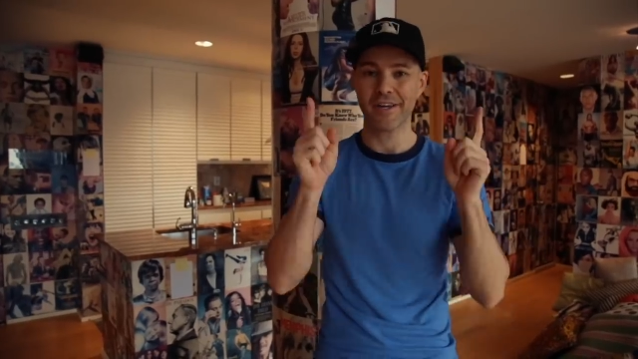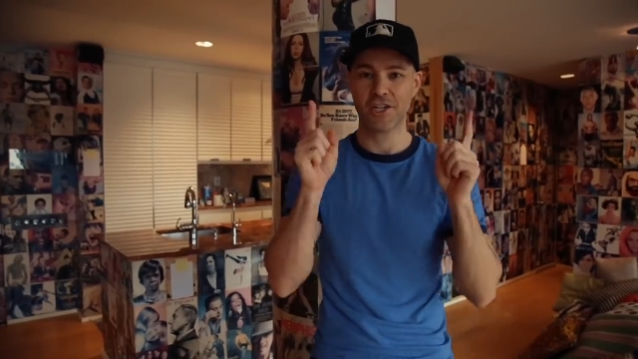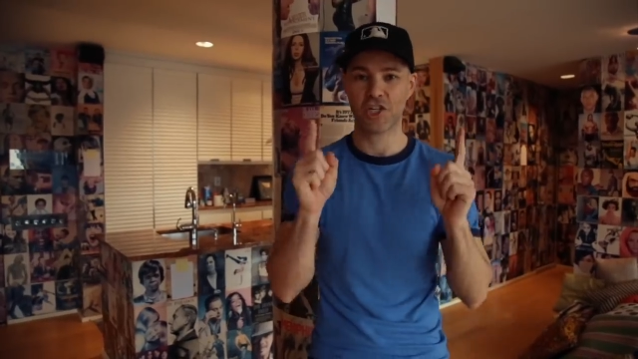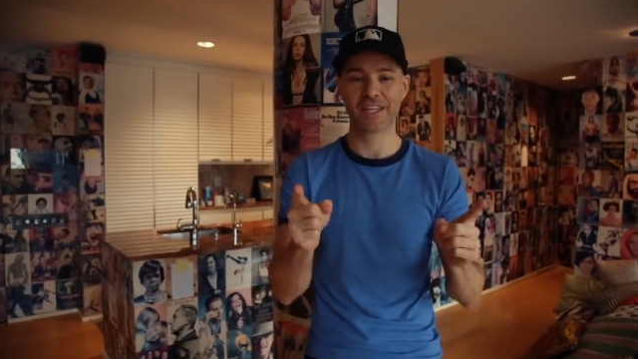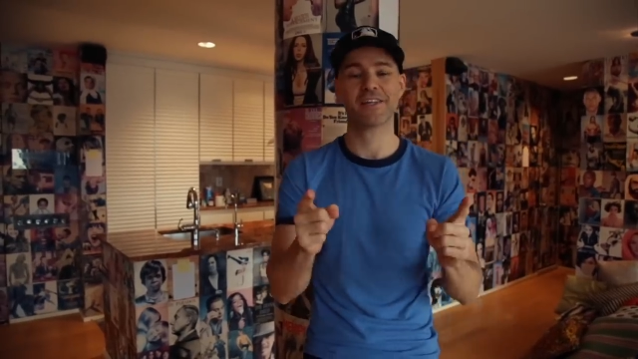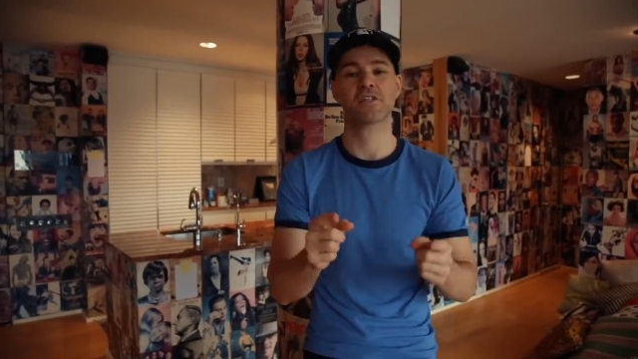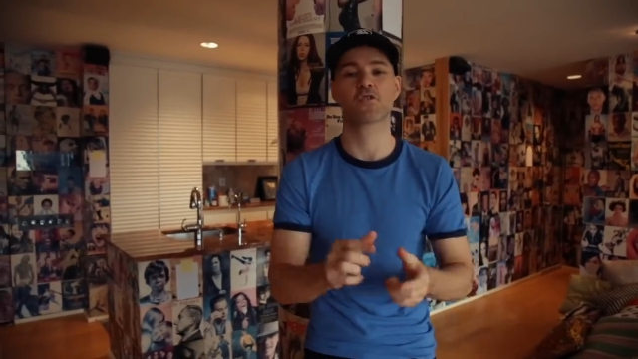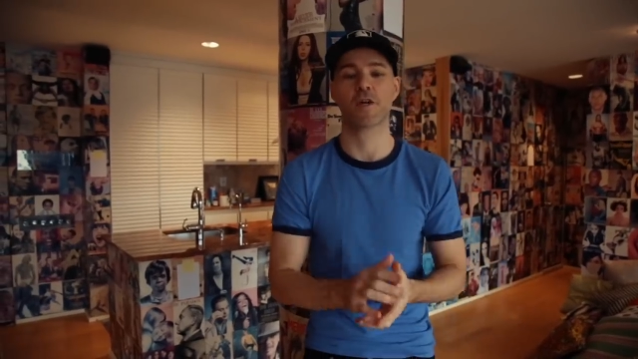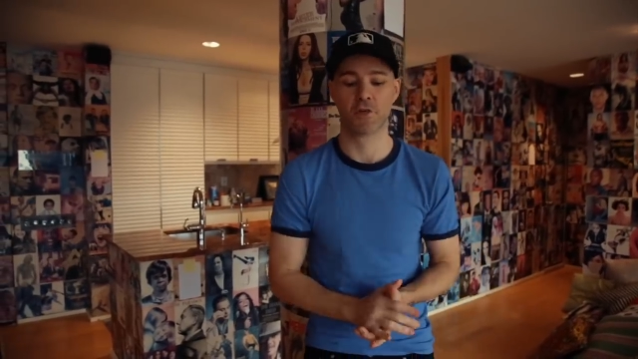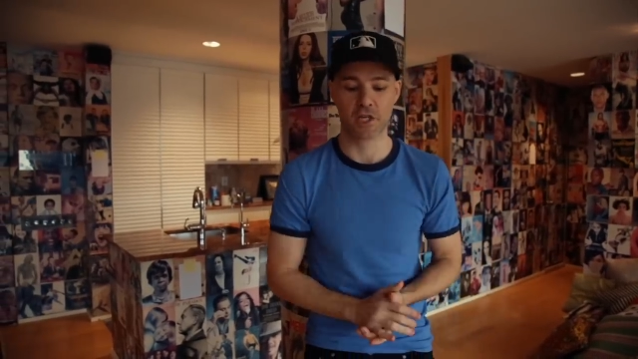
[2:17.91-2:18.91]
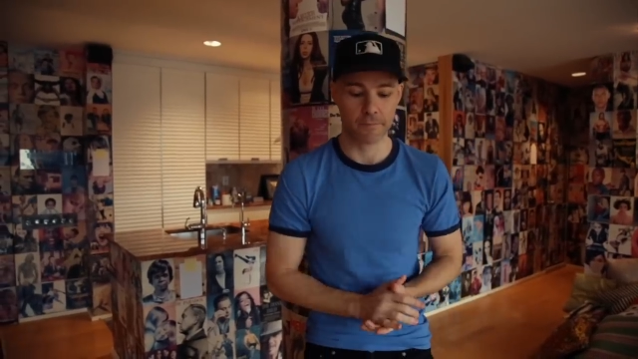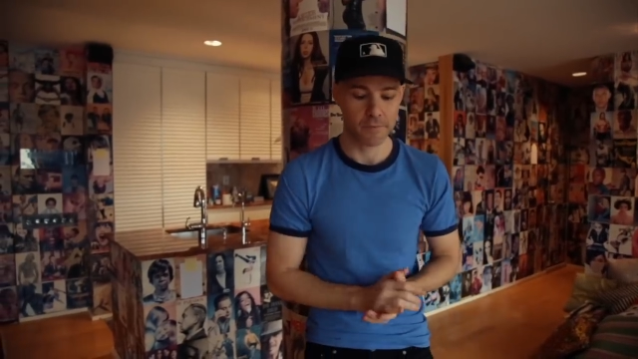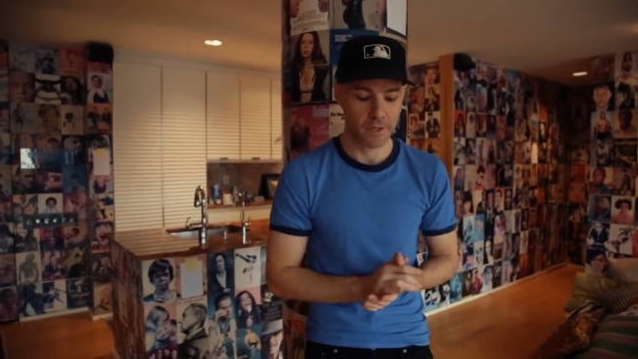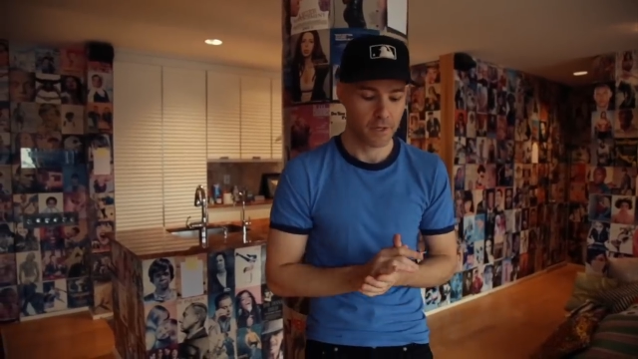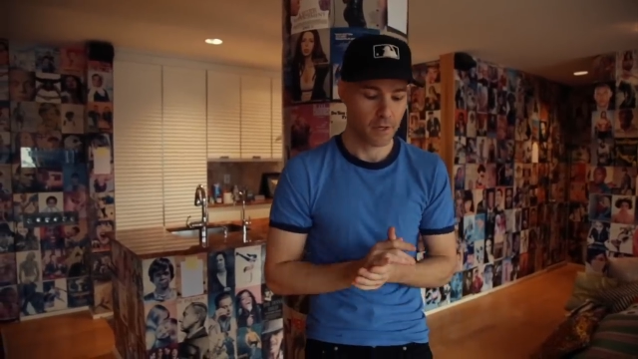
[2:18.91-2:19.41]
Check the
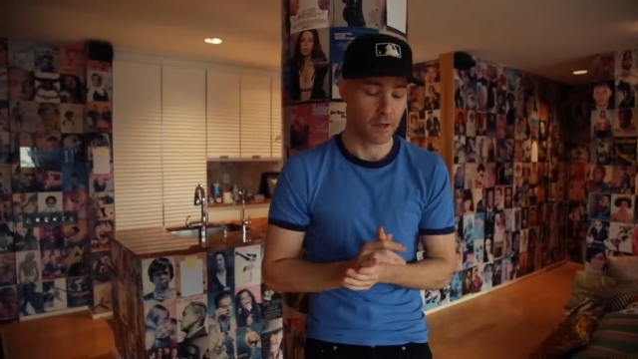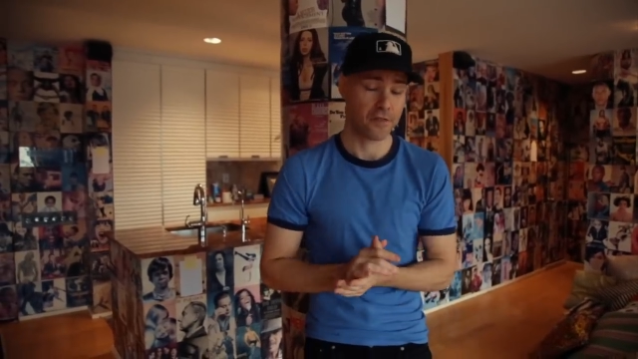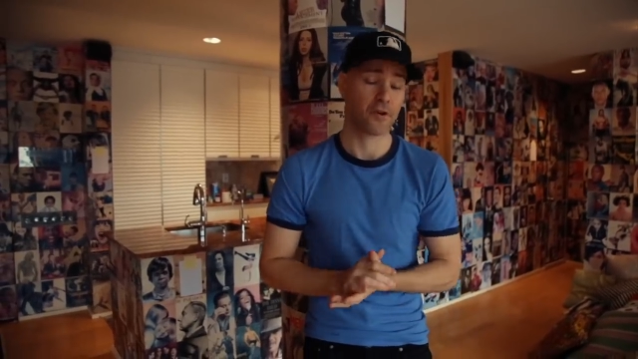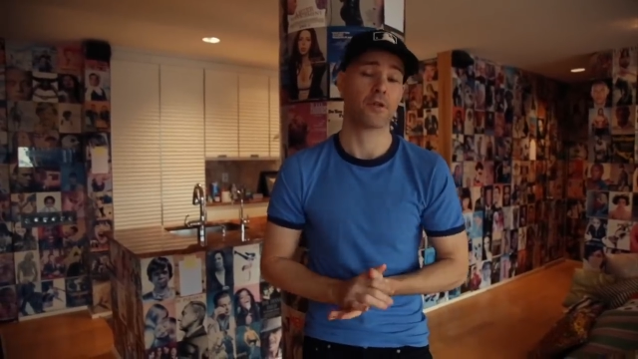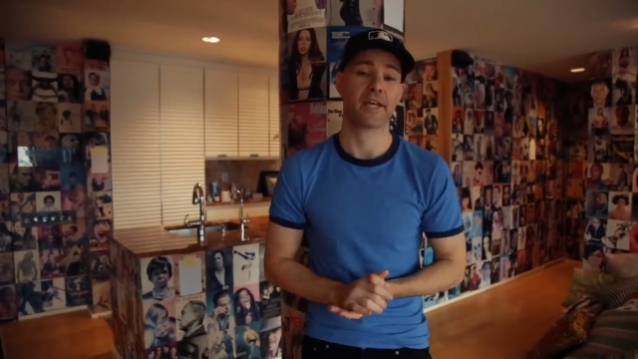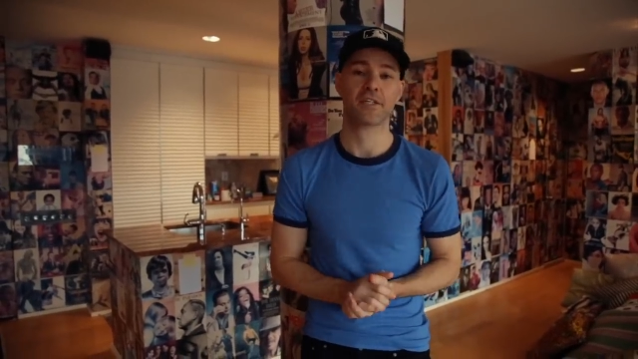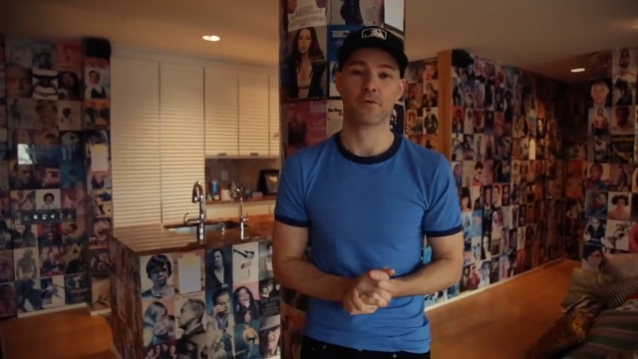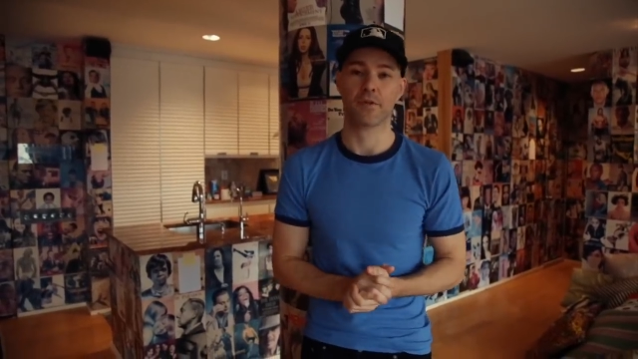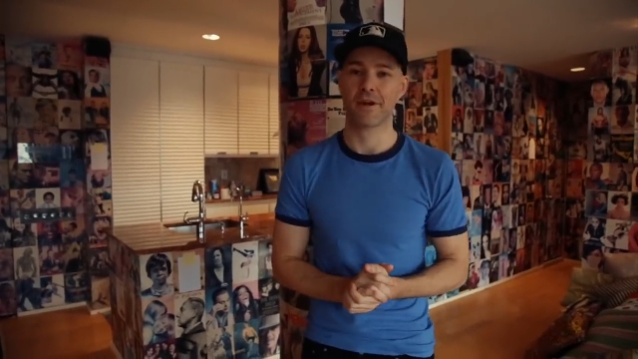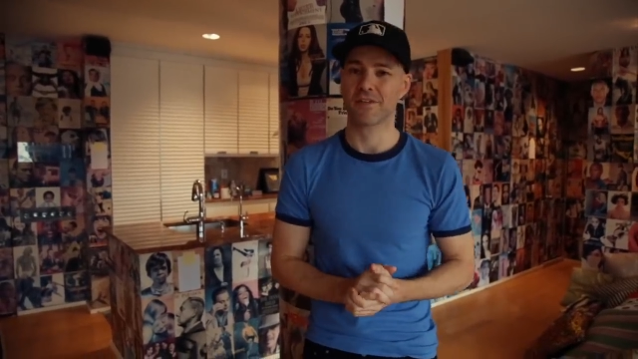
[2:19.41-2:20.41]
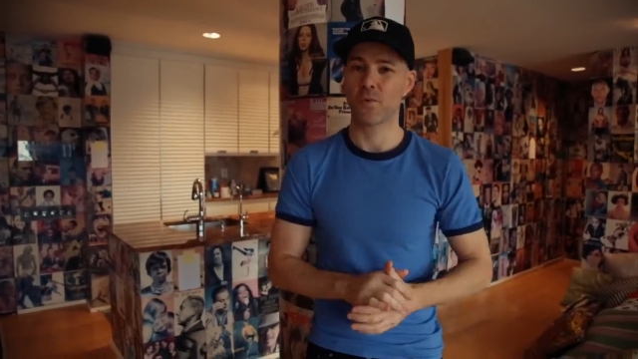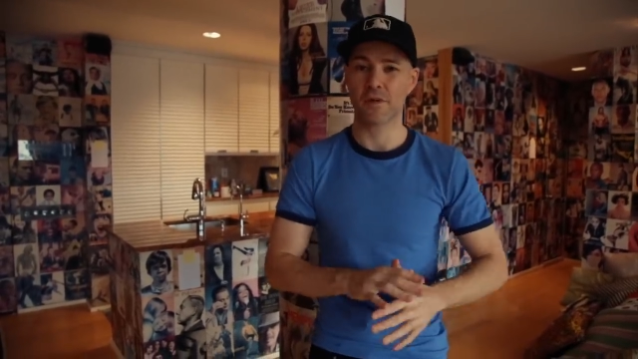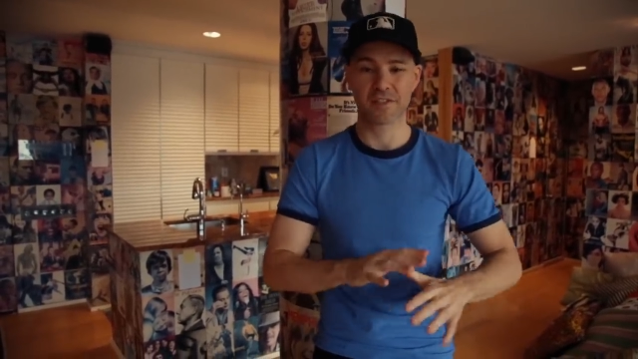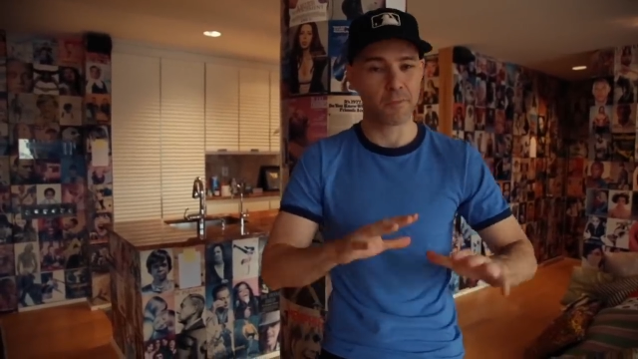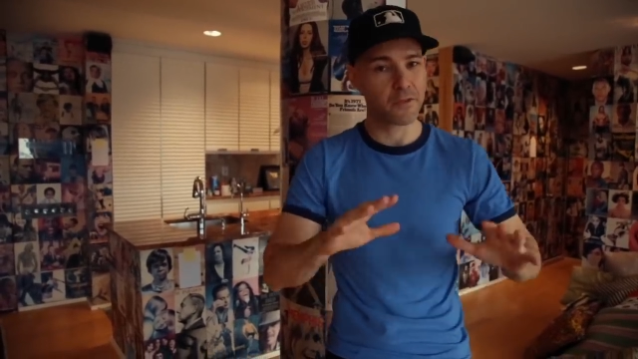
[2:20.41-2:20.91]
description, I'll throw a link to it there as
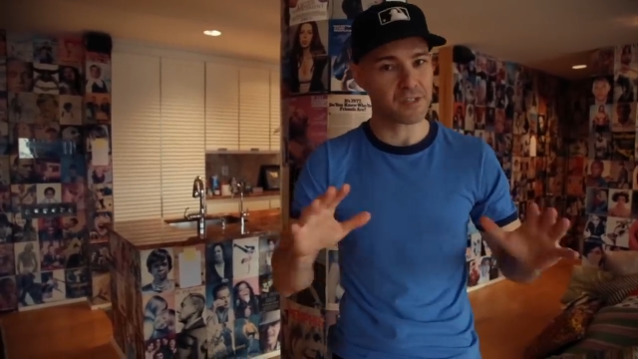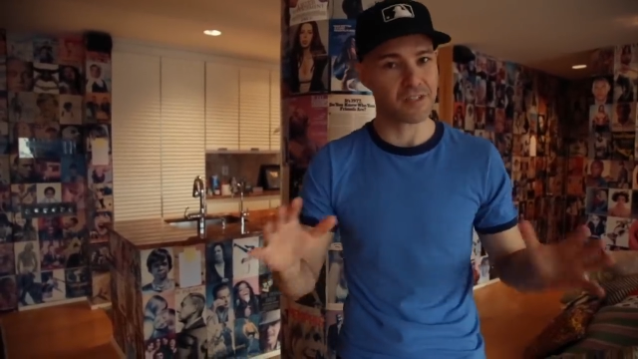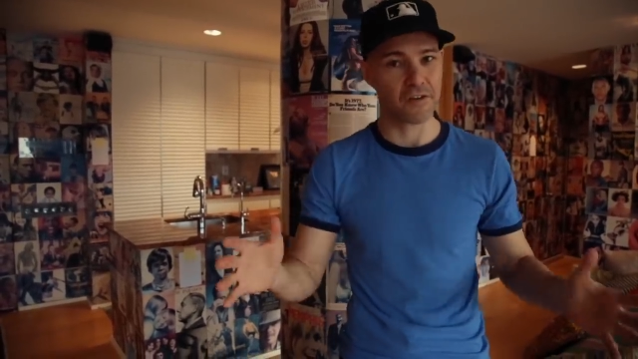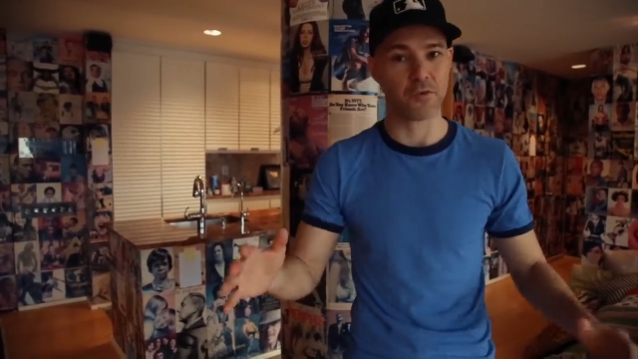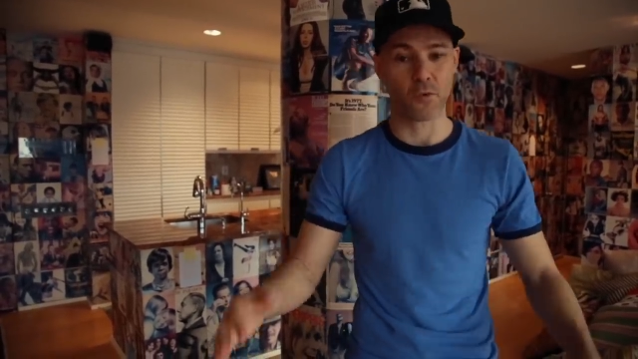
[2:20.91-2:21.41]
well as some other stuff